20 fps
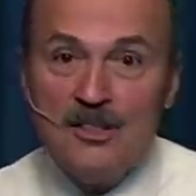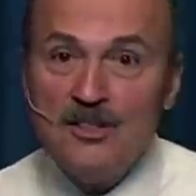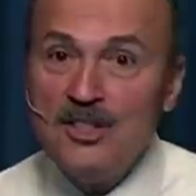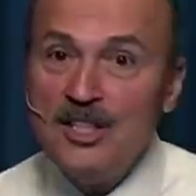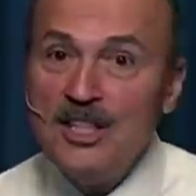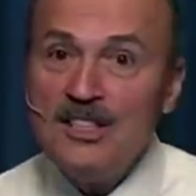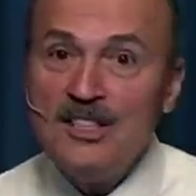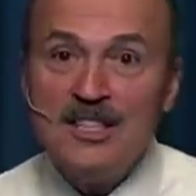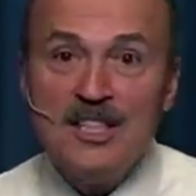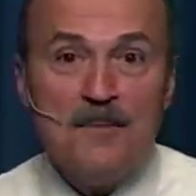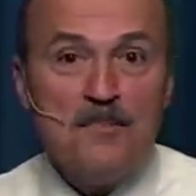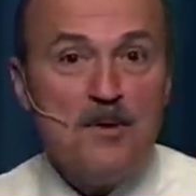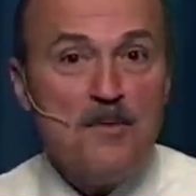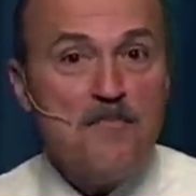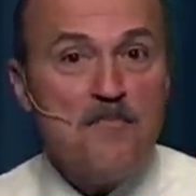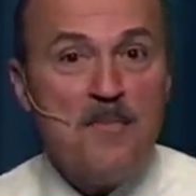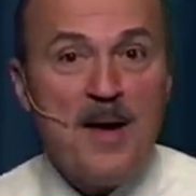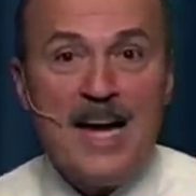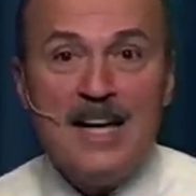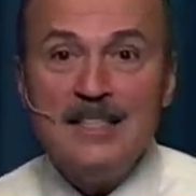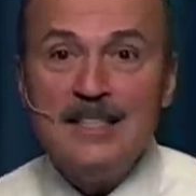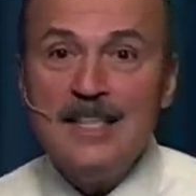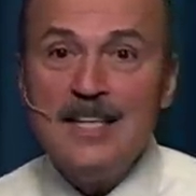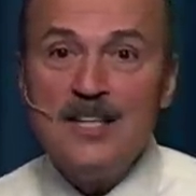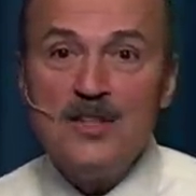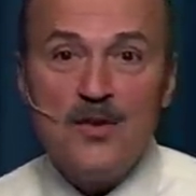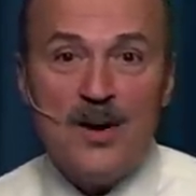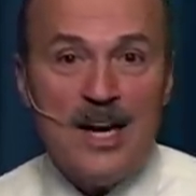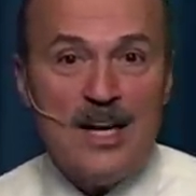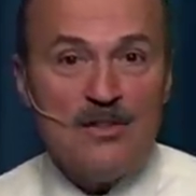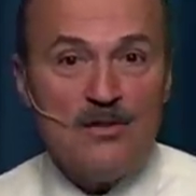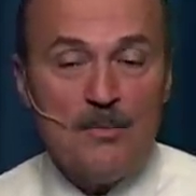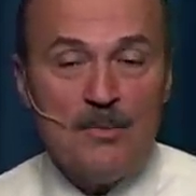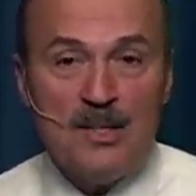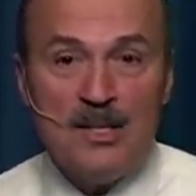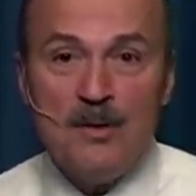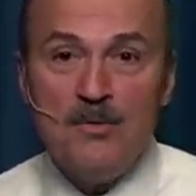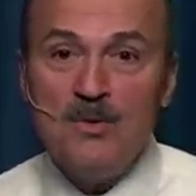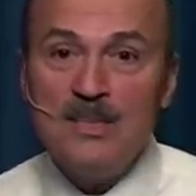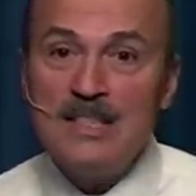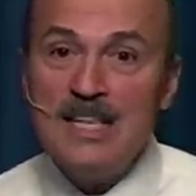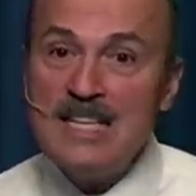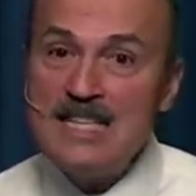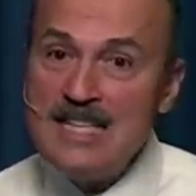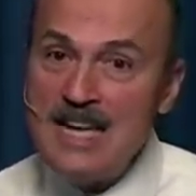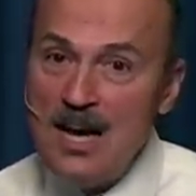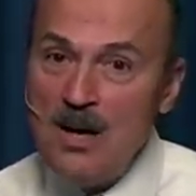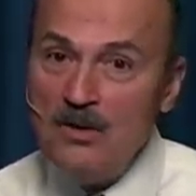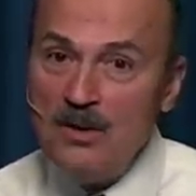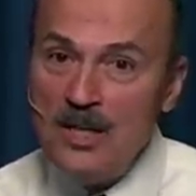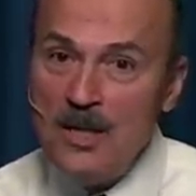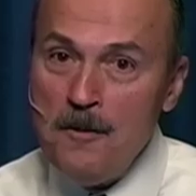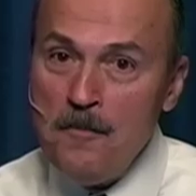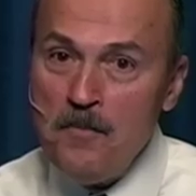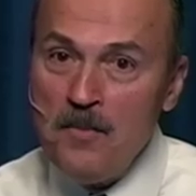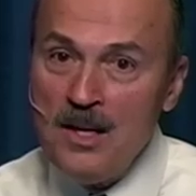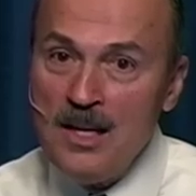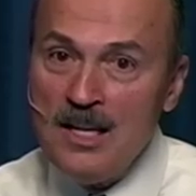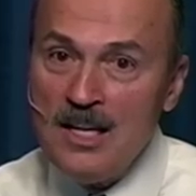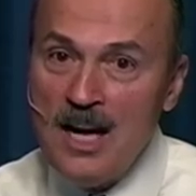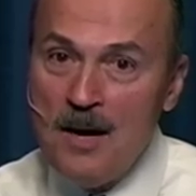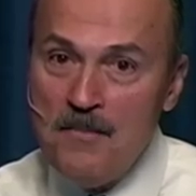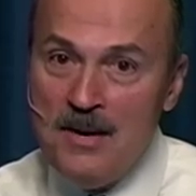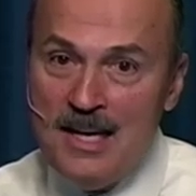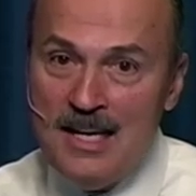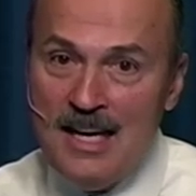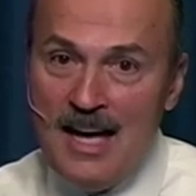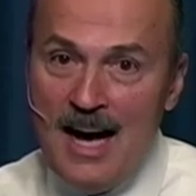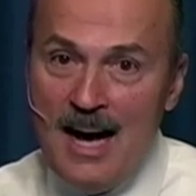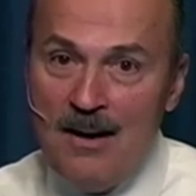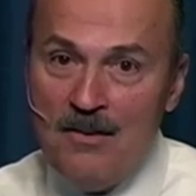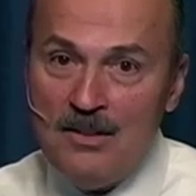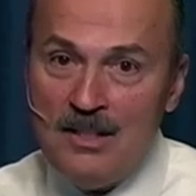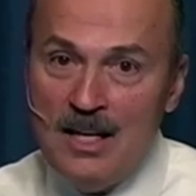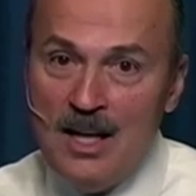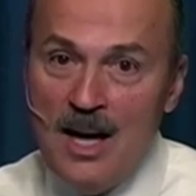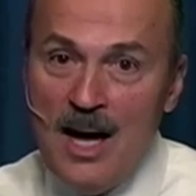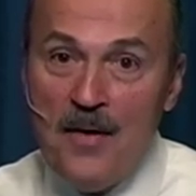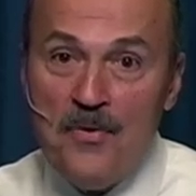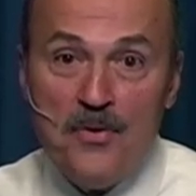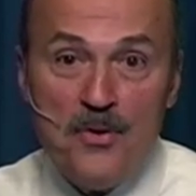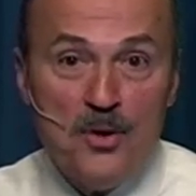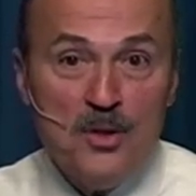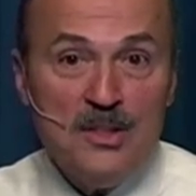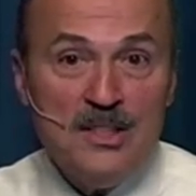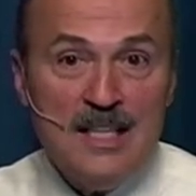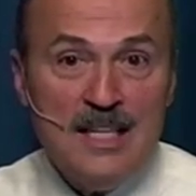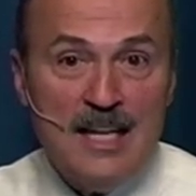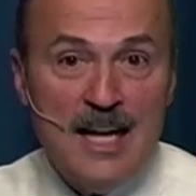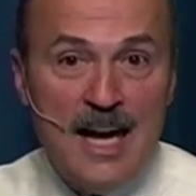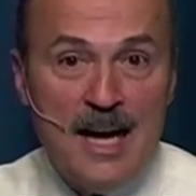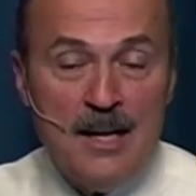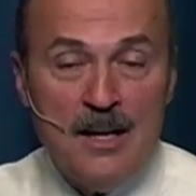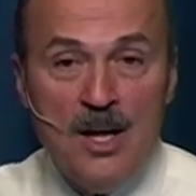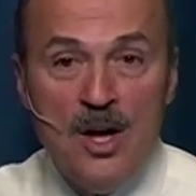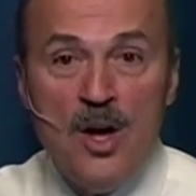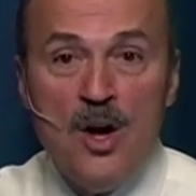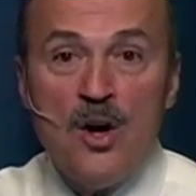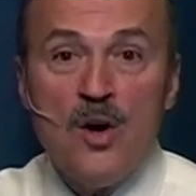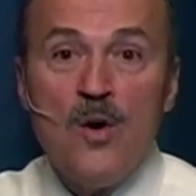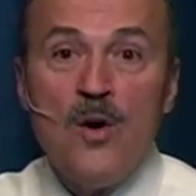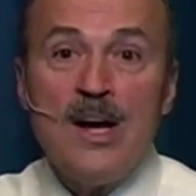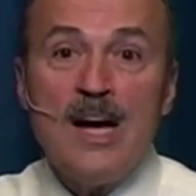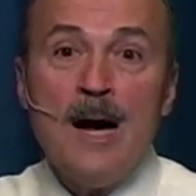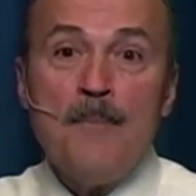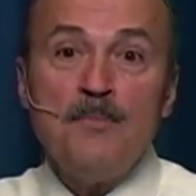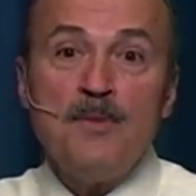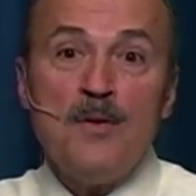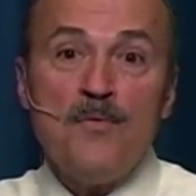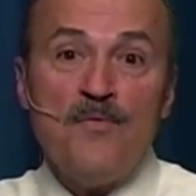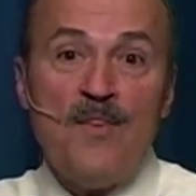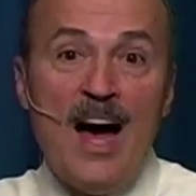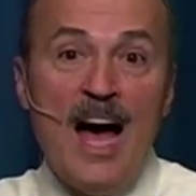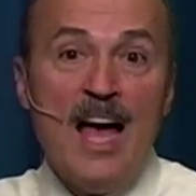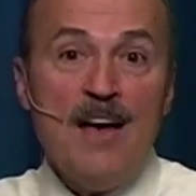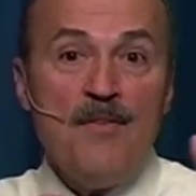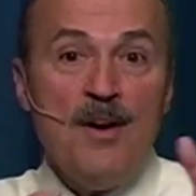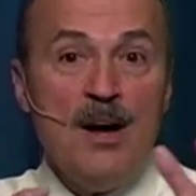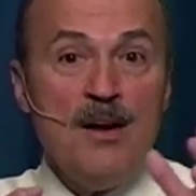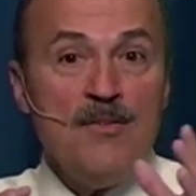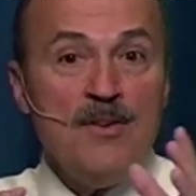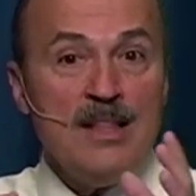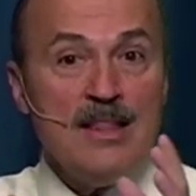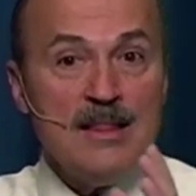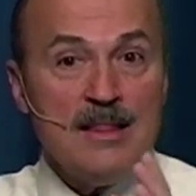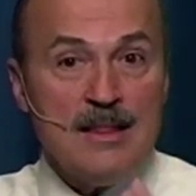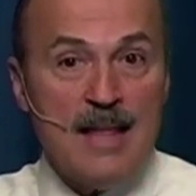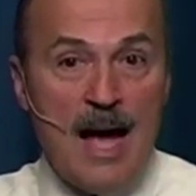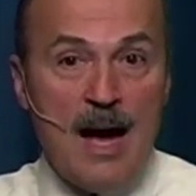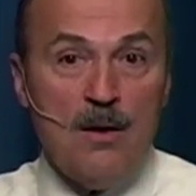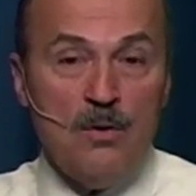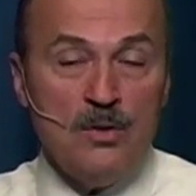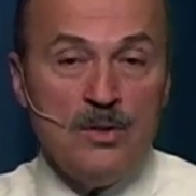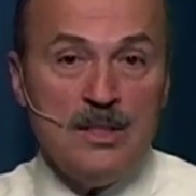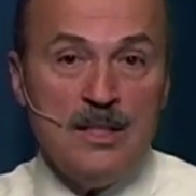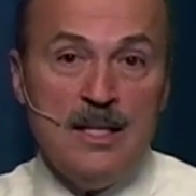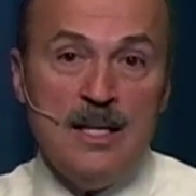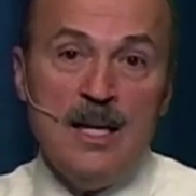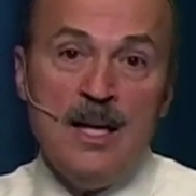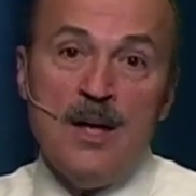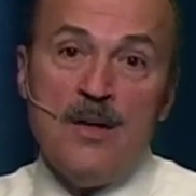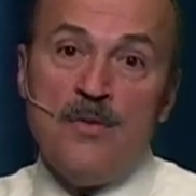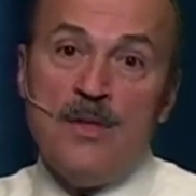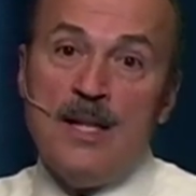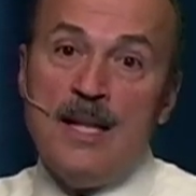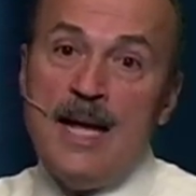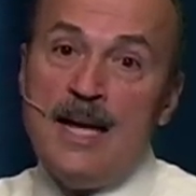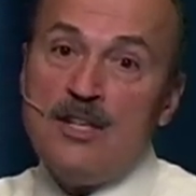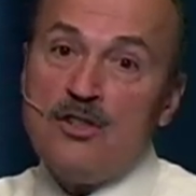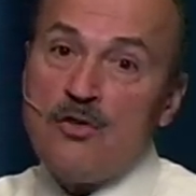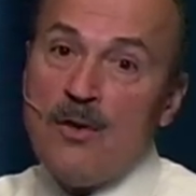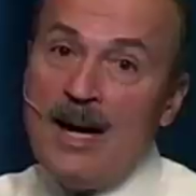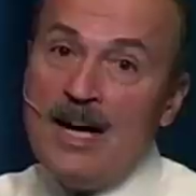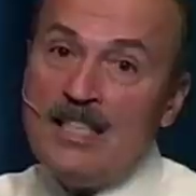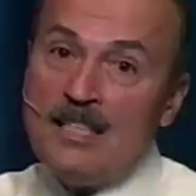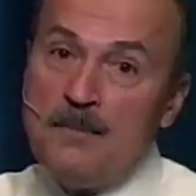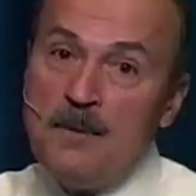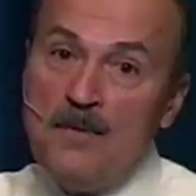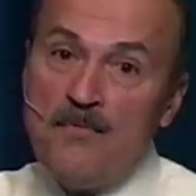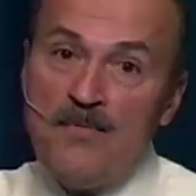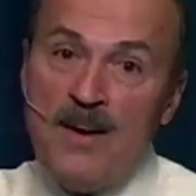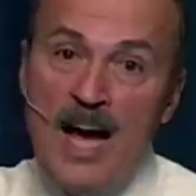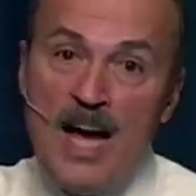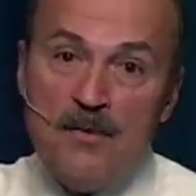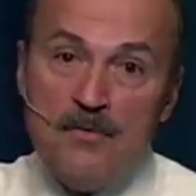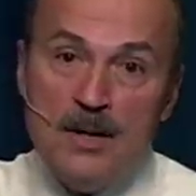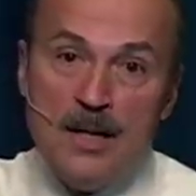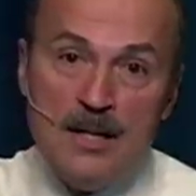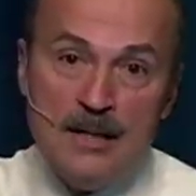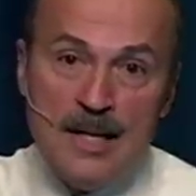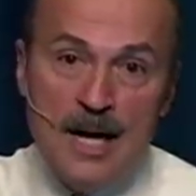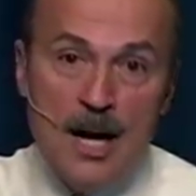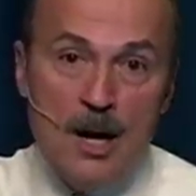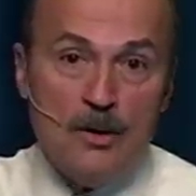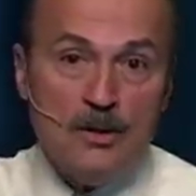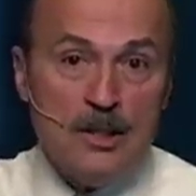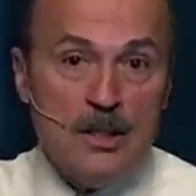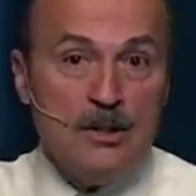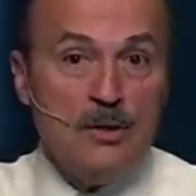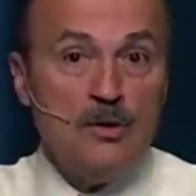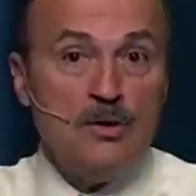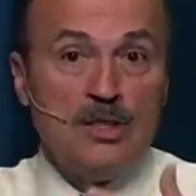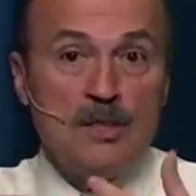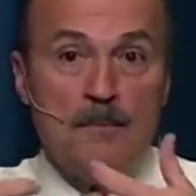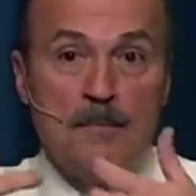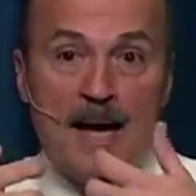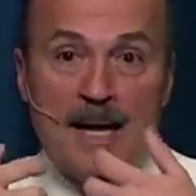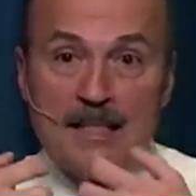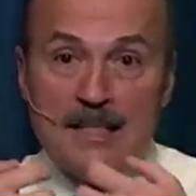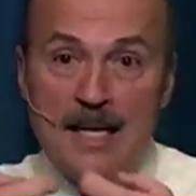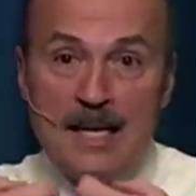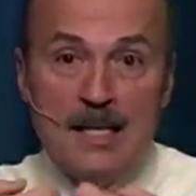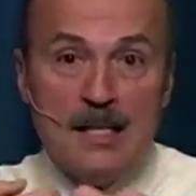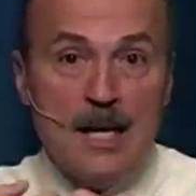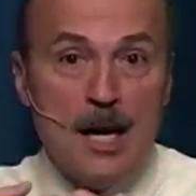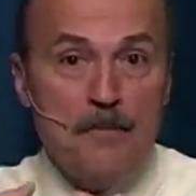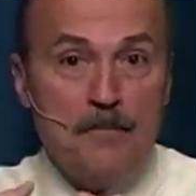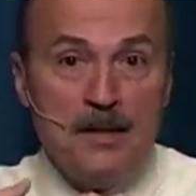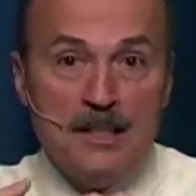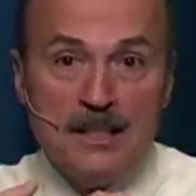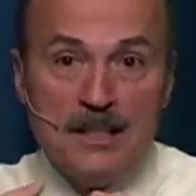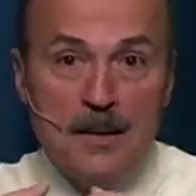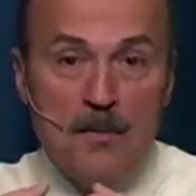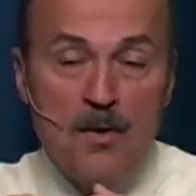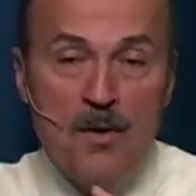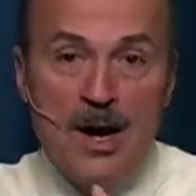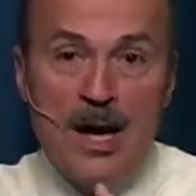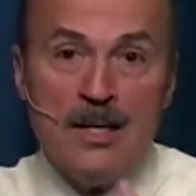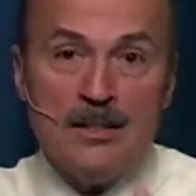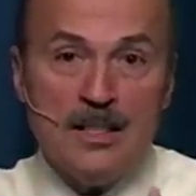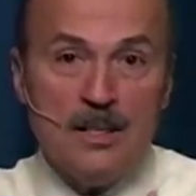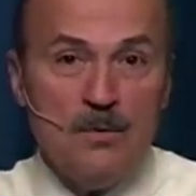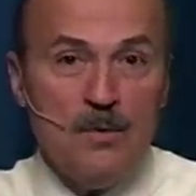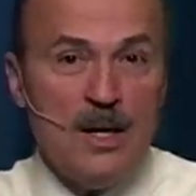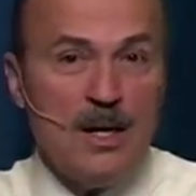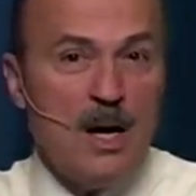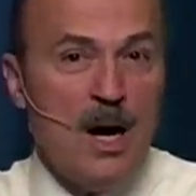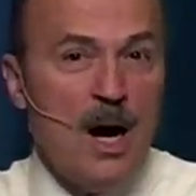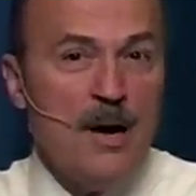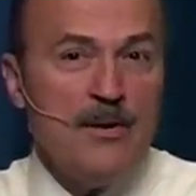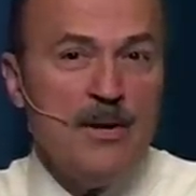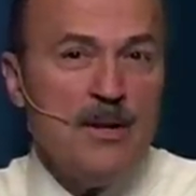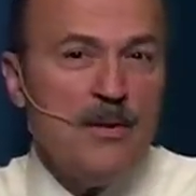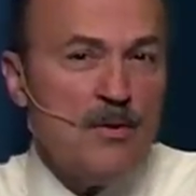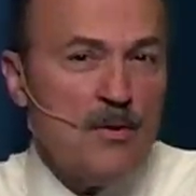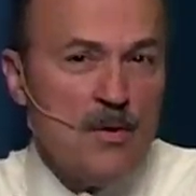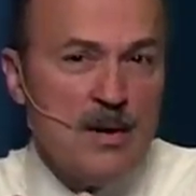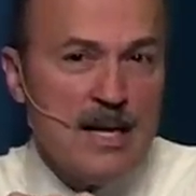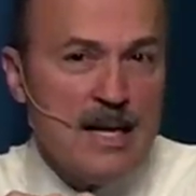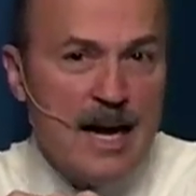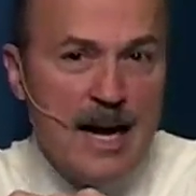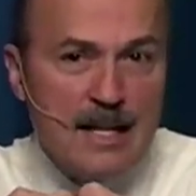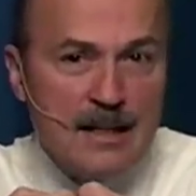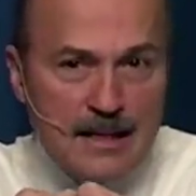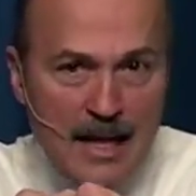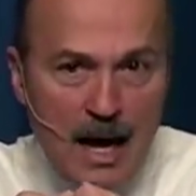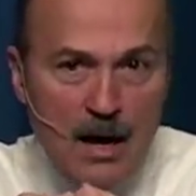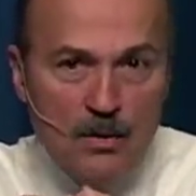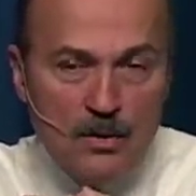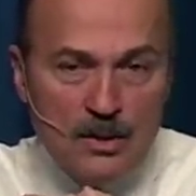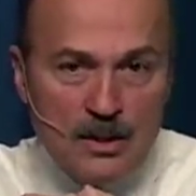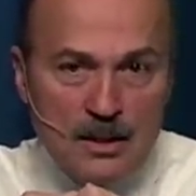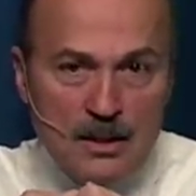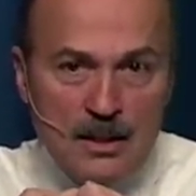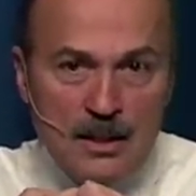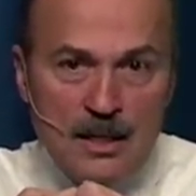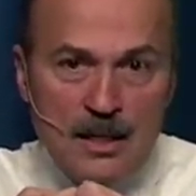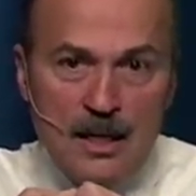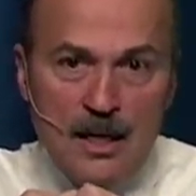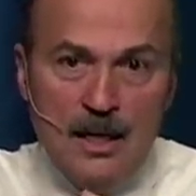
Just simple, basic transformer. It was a delta coming out at 13.8 going up to 500,000. Then they transmit 500,000, do some magnetic coupling somewhere else at what, 138,000.